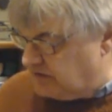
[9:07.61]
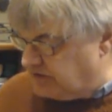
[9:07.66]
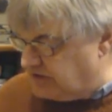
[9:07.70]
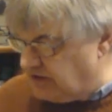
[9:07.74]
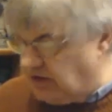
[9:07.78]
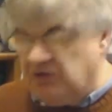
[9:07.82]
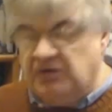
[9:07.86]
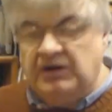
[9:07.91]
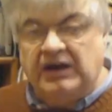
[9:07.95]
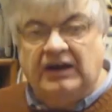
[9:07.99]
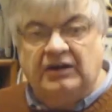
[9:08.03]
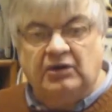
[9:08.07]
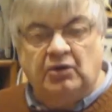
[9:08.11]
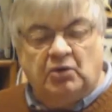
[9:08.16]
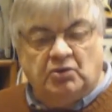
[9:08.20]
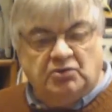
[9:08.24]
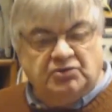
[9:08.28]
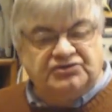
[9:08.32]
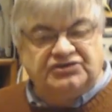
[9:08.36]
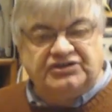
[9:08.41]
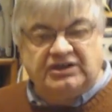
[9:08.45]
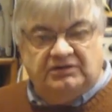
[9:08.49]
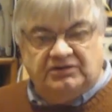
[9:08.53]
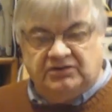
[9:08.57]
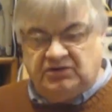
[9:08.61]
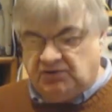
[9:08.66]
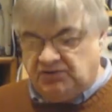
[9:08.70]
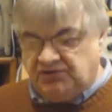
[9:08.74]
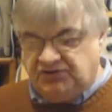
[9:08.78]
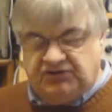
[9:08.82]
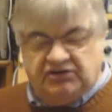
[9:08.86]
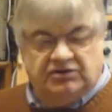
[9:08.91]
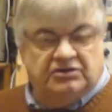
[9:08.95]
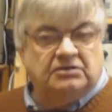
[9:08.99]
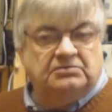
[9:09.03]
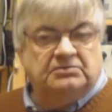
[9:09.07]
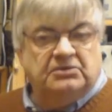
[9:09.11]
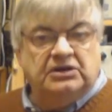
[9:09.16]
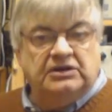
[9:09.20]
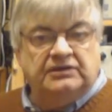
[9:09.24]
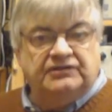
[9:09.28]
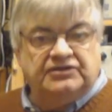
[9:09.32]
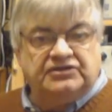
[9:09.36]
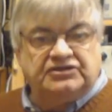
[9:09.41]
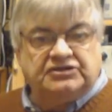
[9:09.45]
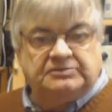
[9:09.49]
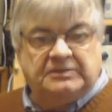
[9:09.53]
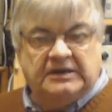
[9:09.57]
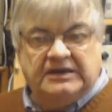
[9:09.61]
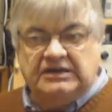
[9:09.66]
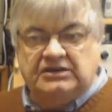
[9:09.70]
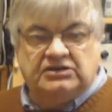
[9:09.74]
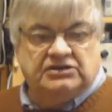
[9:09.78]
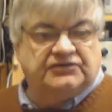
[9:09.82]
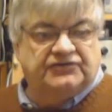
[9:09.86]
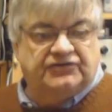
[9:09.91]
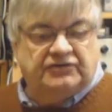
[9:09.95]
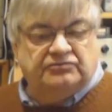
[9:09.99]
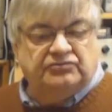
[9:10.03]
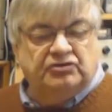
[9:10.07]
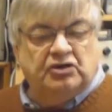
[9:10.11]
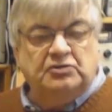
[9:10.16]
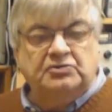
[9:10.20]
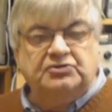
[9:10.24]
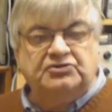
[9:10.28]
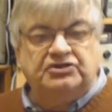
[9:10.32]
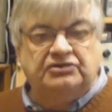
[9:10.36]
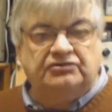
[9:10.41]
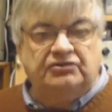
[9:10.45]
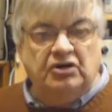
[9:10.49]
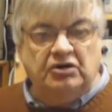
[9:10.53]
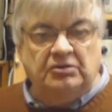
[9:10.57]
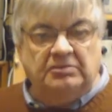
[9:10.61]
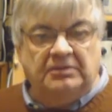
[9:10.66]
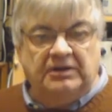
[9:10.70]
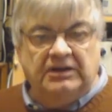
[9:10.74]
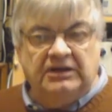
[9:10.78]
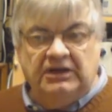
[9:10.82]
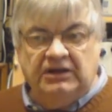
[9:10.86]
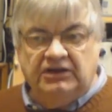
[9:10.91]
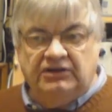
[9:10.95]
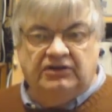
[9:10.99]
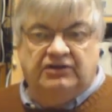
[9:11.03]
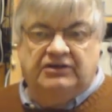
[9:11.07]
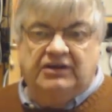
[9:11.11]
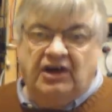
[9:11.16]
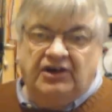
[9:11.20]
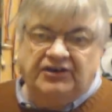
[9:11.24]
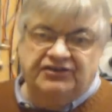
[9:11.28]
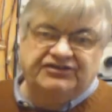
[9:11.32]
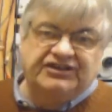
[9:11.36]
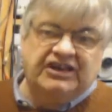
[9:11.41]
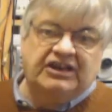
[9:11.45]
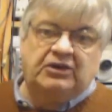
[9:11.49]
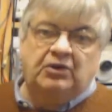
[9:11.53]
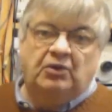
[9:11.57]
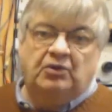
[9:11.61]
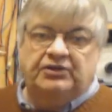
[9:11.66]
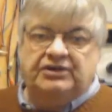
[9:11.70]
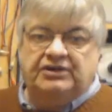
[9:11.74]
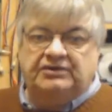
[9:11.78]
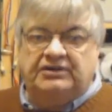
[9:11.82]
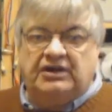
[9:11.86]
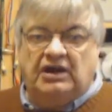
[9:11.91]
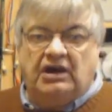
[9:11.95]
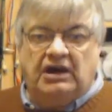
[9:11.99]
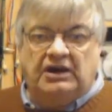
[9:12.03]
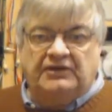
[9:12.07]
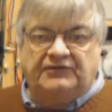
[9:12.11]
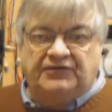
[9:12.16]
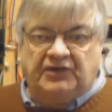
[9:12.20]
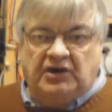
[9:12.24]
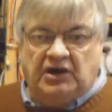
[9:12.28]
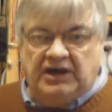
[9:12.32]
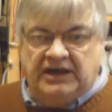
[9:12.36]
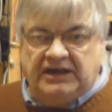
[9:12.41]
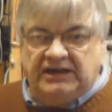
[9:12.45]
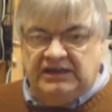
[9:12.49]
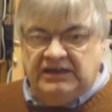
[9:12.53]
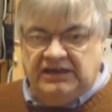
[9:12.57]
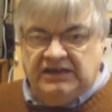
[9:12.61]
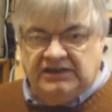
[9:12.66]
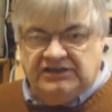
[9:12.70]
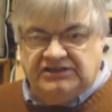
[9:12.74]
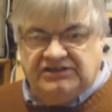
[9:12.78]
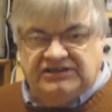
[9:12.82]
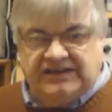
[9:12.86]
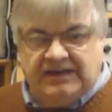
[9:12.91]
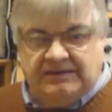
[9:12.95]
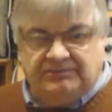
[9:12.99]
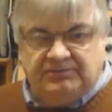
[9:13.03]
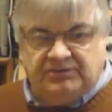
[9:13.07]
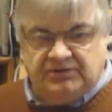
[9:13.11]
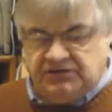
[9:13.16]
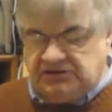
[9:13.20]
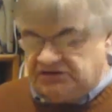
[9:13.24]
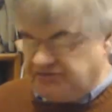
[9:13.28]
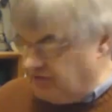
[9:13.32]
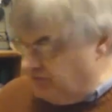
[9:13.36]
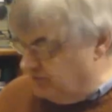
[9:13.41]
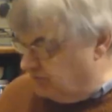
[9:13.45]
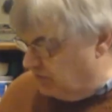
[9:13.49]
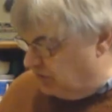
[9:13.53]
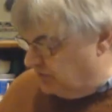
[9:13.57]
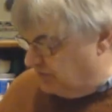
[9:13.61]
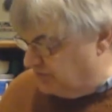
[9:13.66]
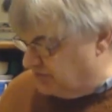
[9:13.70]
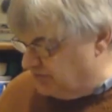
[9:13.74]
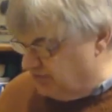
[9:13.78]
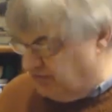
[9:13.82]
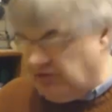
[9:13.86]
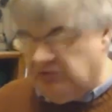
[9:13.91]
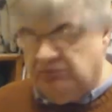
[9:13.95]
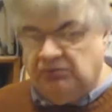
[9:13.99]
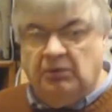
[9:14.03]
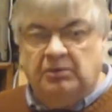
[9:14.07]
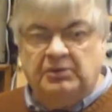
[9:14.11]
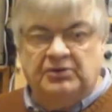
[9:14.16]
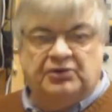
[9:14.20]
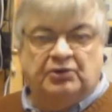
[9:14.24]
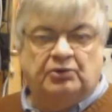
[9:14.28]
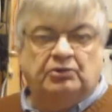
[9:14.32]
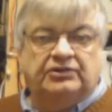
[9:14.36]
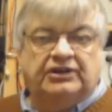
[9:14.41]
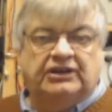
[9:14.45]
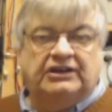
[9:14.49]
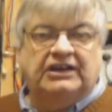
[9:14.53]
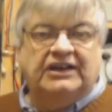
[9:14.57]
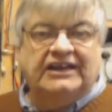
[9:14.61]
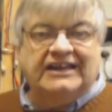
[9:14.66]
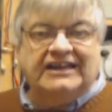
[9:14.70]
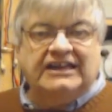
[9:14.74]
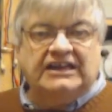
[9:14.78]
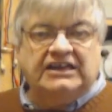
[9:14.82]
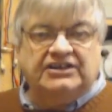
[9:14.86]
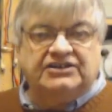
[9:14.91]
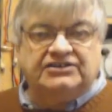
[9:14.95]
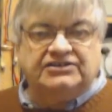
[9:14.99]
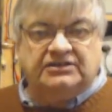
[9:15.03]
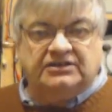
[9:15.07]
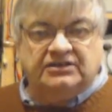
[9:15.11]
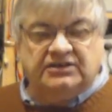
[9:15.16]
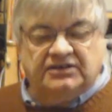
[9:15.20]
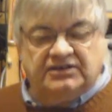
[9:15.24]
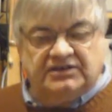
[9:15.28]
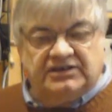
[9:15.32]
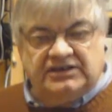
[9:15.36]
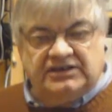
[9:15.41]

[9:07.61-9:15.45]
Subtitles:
So, and also of course you can move your speakers from room to room. You can't take all your hi-fi separates from room to room, what with all the leads and